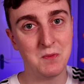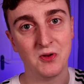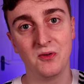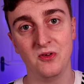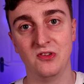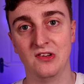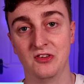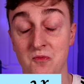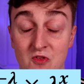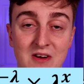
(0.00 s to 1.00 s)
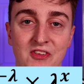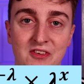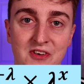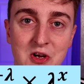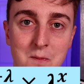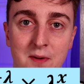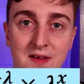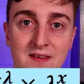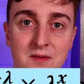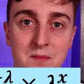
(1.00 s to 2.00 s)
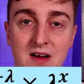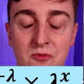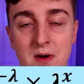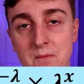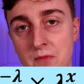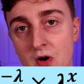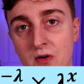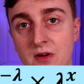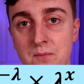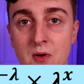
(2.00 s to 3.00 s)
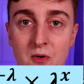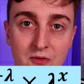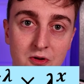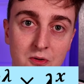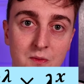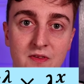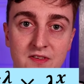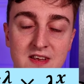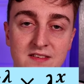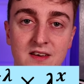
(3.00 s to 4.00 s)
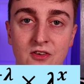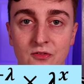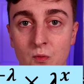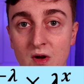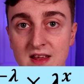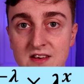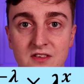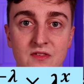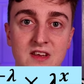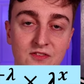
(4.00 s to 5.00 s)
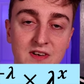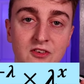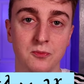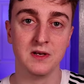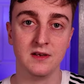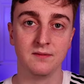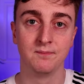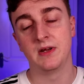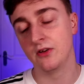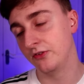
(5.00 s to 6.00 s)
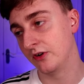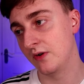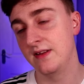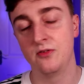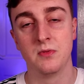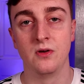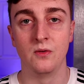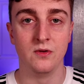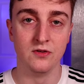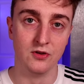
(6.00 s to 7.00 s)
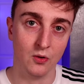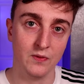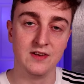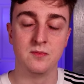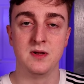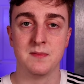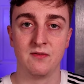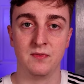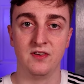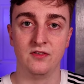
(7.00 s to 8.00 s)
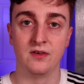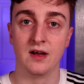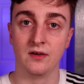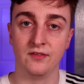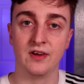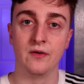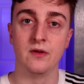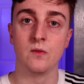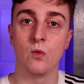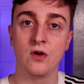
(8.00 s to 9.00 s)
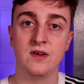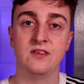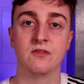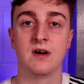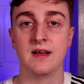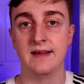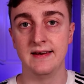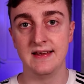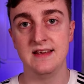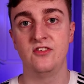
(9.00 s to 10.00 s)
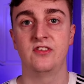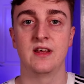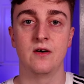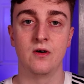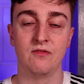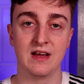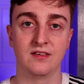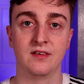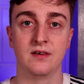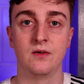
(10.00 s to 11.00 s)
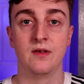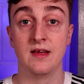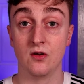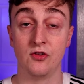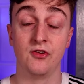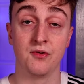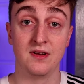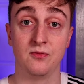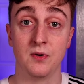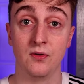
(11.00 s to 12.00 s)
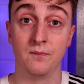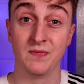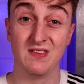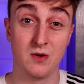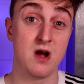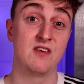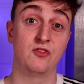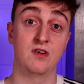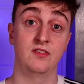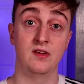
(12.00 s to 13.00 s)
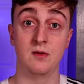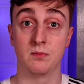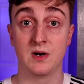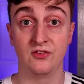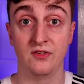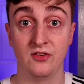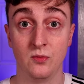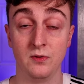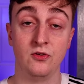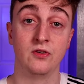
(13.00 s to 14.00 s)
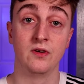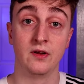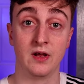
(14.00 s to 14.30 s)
the model uses hmm. some relatively complicated maths, but I'm not going to bore you with the details of what each of these things mean, because to create this model, you don't need to be a mathematician. I'm going to tell you what you need to write in each cell of Excel in order to create this model. If you are interested in Poisson distribution